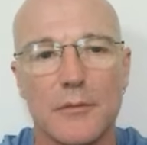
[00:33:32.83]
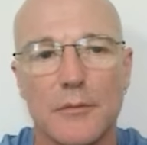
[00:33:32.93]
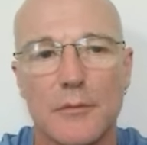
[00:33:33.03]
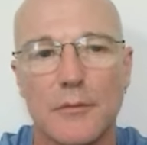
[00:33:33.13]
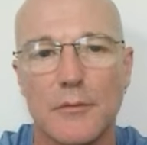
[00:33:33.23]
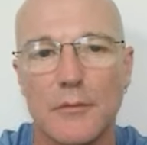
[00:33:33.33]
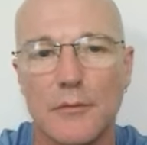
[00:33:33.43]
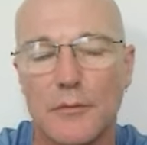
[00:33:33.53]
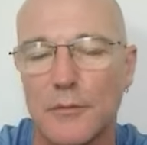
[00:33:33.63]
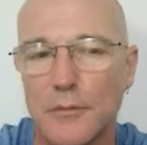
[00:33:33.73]

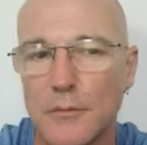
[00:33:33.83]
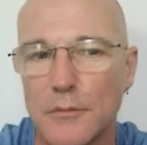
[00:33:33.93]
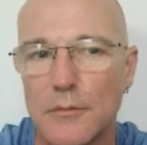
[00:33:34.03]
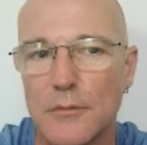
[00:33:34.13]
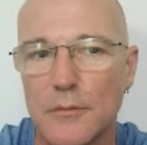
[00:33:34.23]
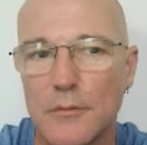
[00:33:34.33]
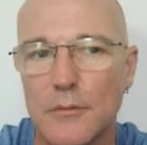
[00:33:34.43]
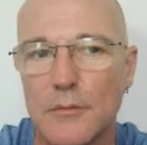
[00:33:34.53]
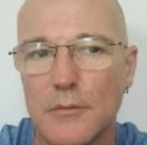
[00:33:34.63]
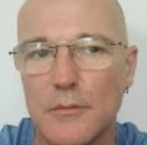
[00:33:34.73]

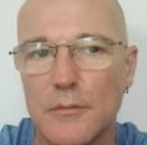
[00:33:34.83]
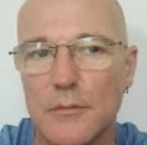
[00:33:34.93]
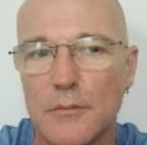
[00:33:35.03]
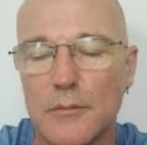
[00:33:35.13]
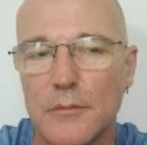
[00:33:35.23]
[no speech]